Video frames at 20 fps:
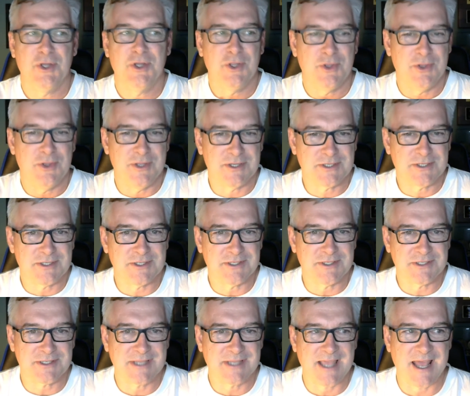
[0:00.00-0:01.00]
This
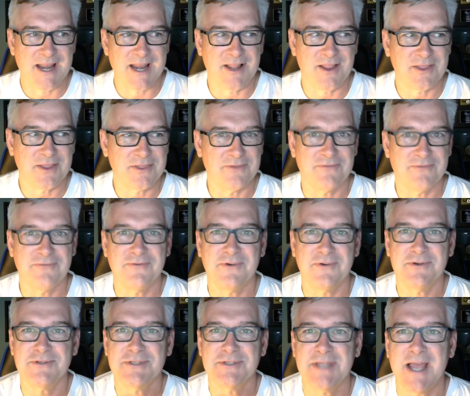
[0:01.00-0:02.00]
is kind of like the
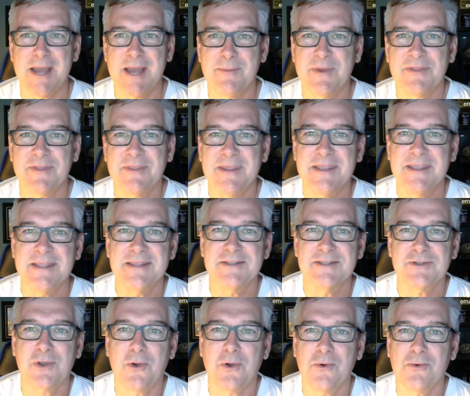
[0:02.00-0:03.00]
first time, I think, in this
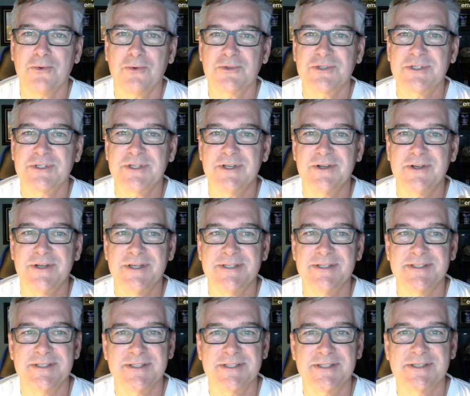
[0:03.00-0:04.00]
whole series,
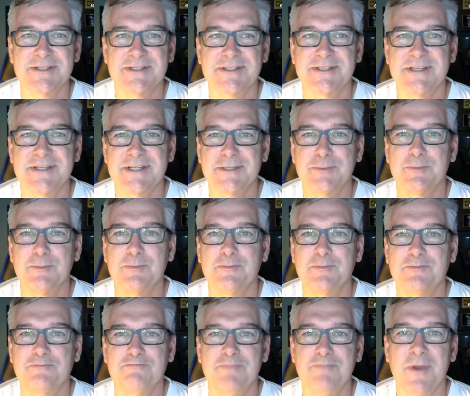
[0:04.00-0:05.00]
in the 6
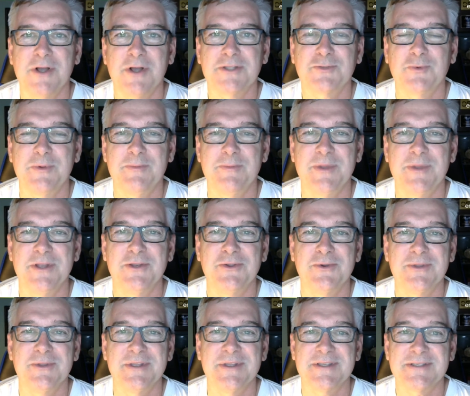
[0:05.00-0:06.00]
months we've been
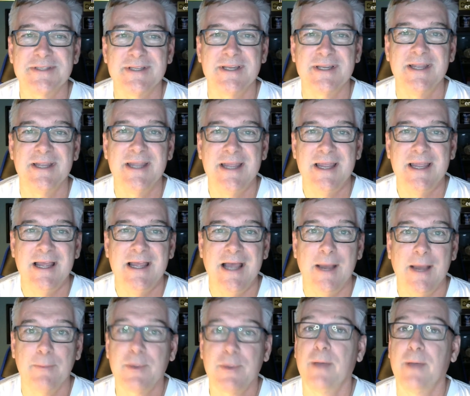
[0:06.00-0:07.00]
doing this, that
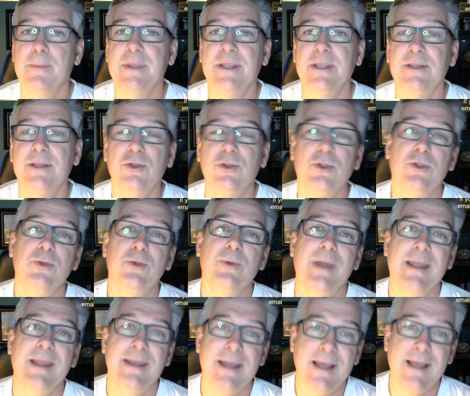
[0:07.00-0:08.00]
I'm coming to you
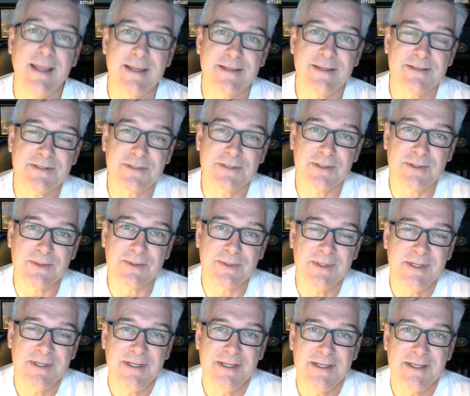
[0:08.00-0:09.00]
at night. So
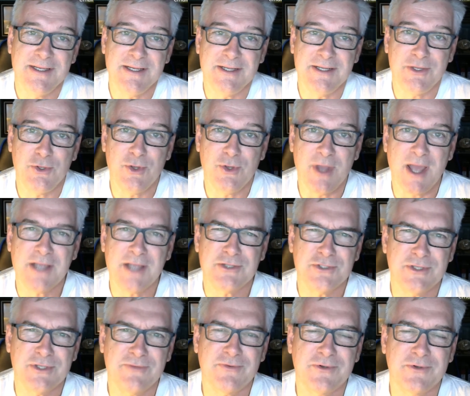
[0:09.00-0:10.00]
you night
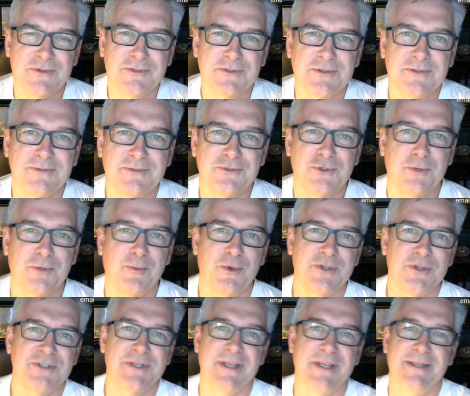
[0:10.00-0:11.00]
shifters should
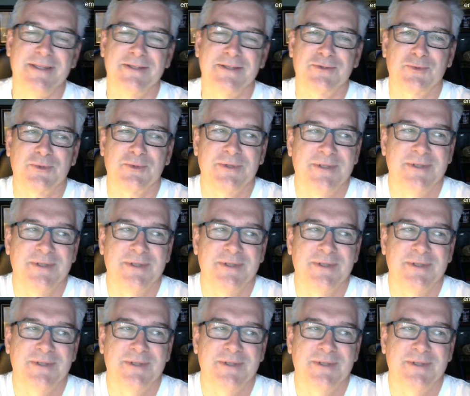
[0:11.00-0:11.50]
appreciate this one.